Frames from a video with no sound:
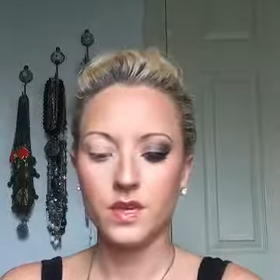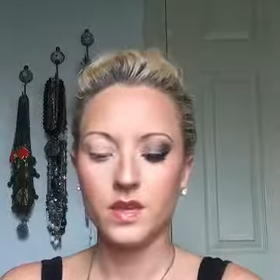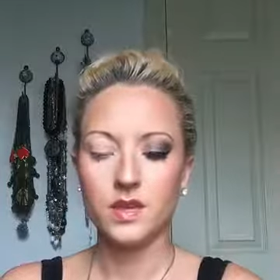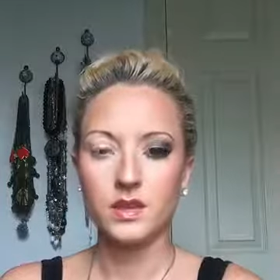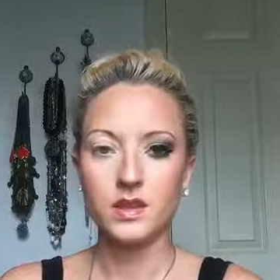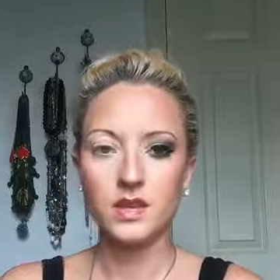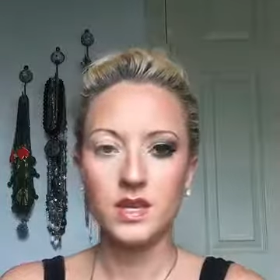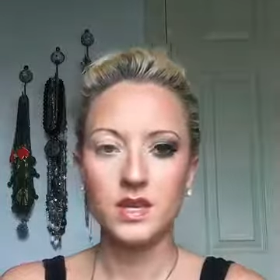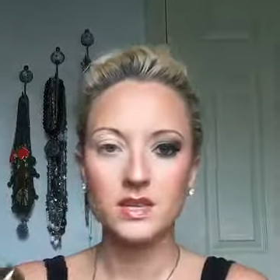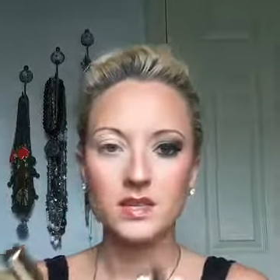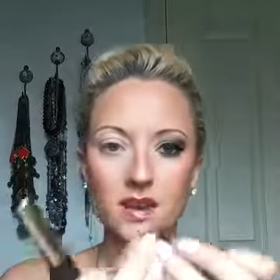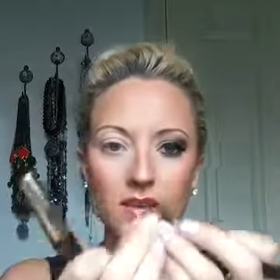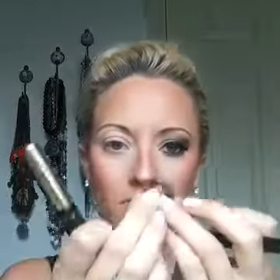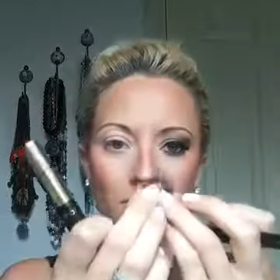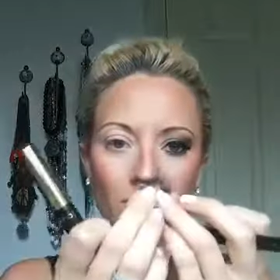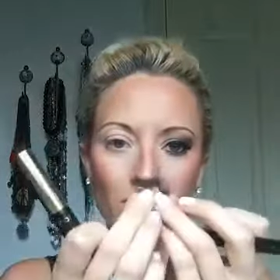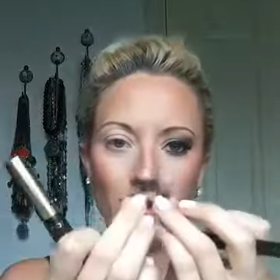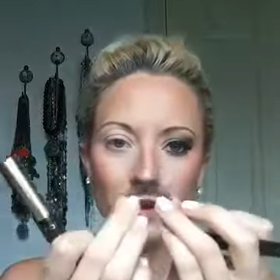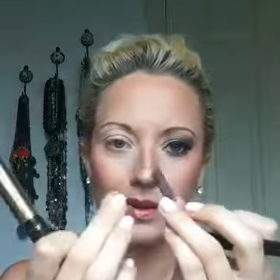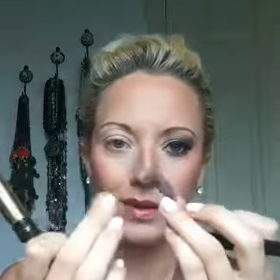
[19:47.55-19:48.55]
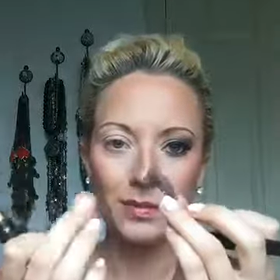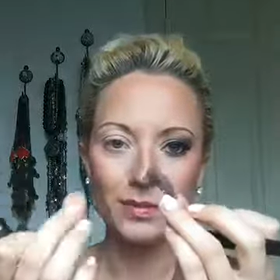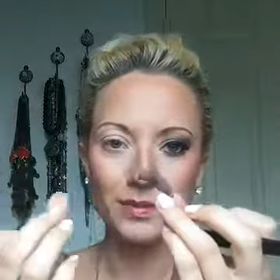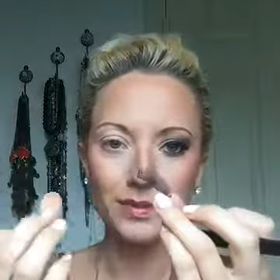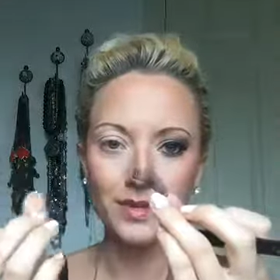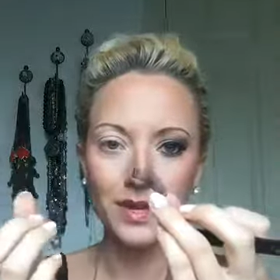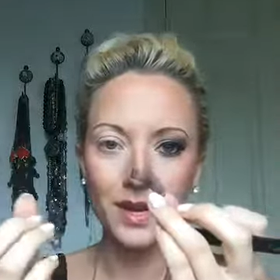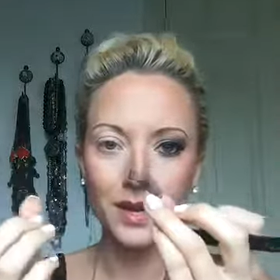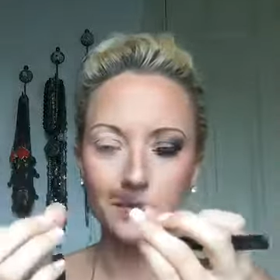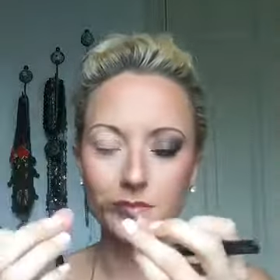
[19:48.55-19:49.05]
these I've worn a couple
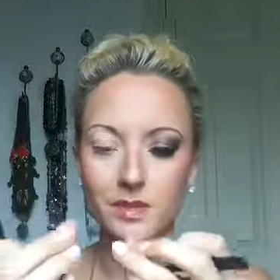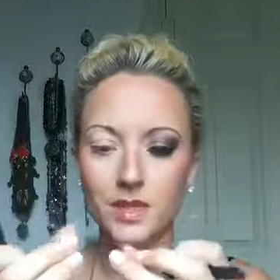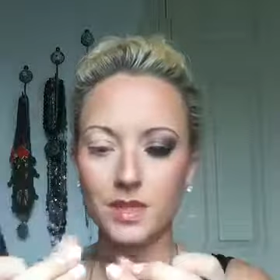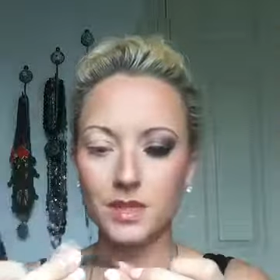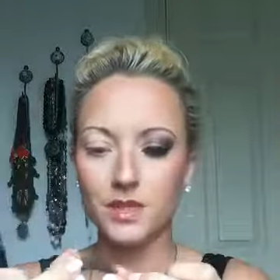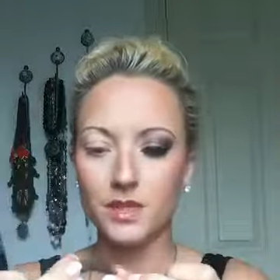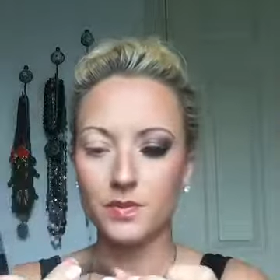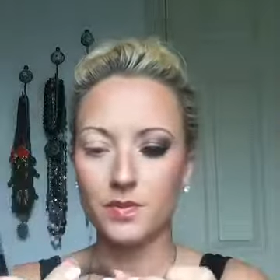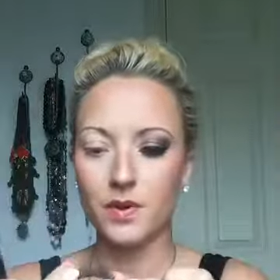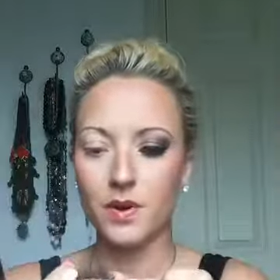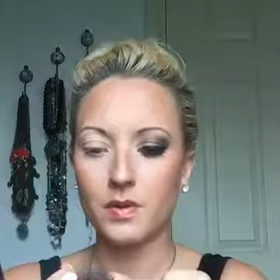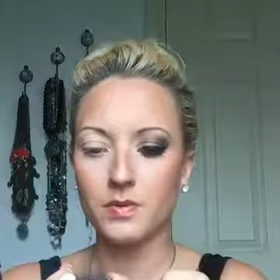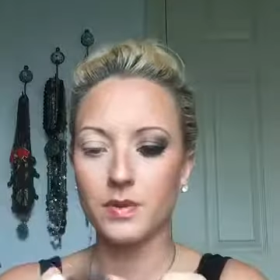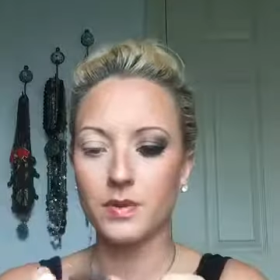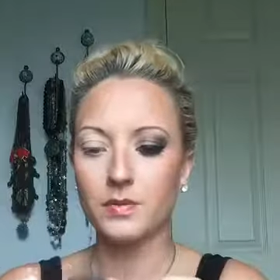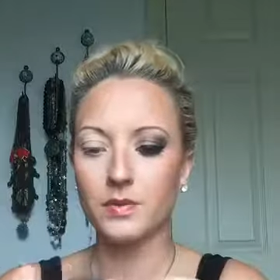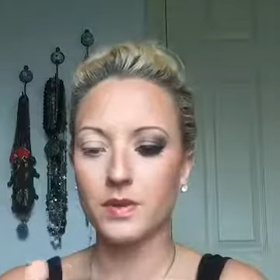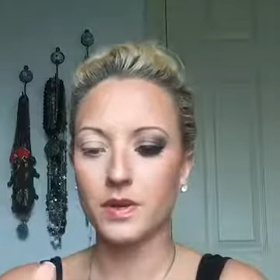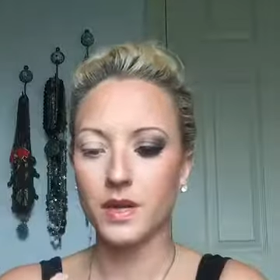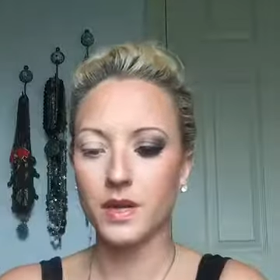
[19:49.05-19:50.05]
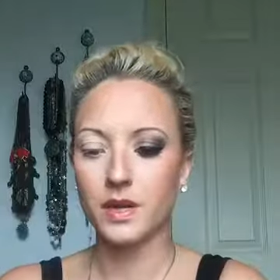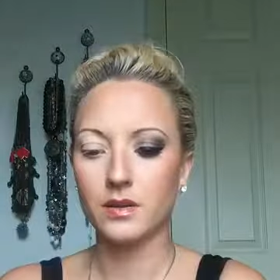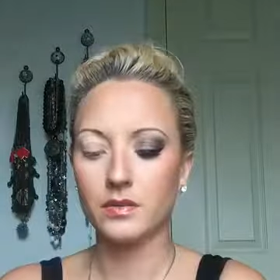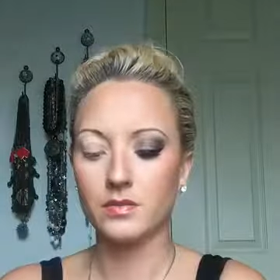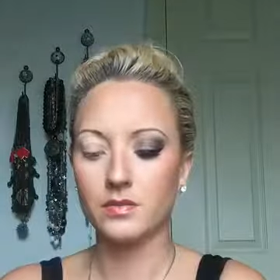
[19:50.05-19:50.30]
times. I should probably